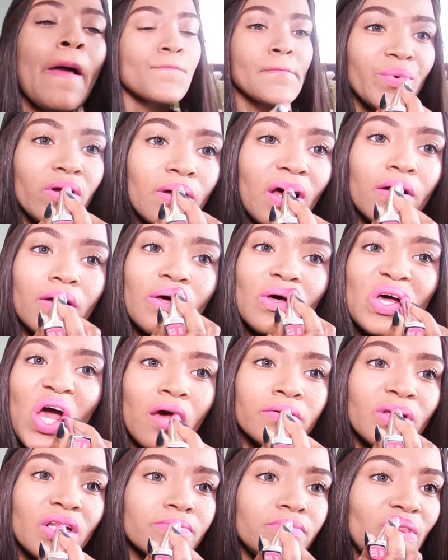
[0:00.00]
and I use
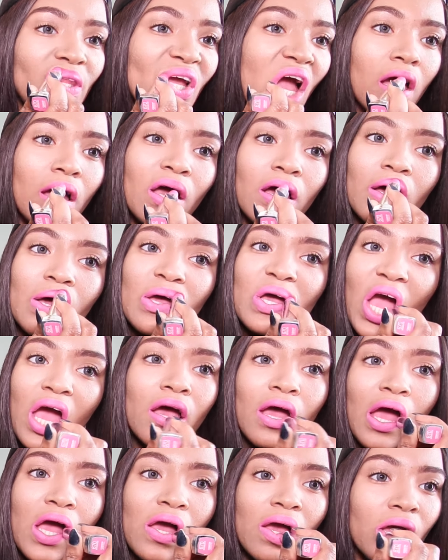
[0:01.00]
this every day. Like this
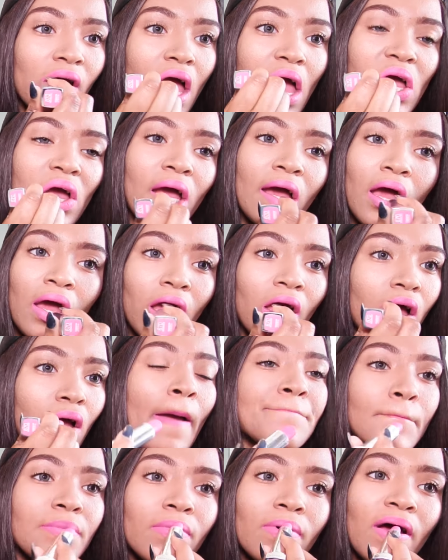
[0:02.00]
is my everyday
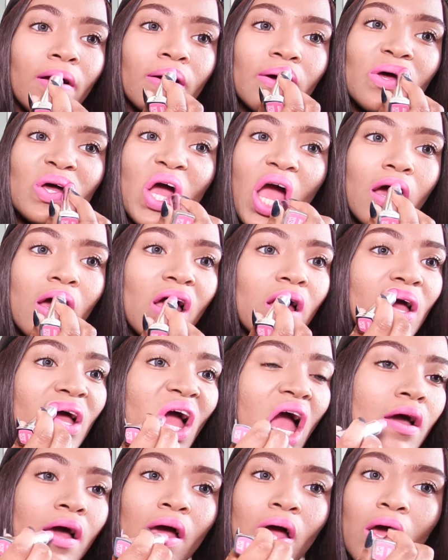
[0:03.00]

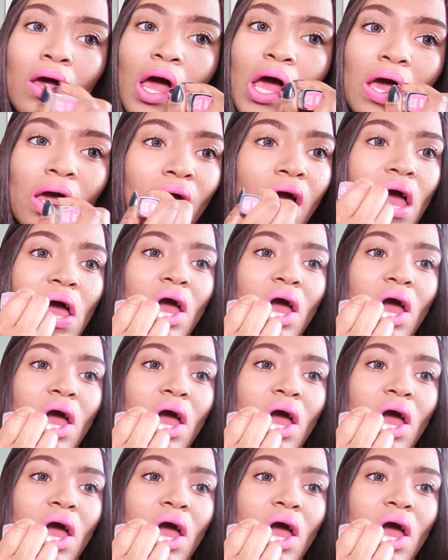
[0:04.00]
lipstick look.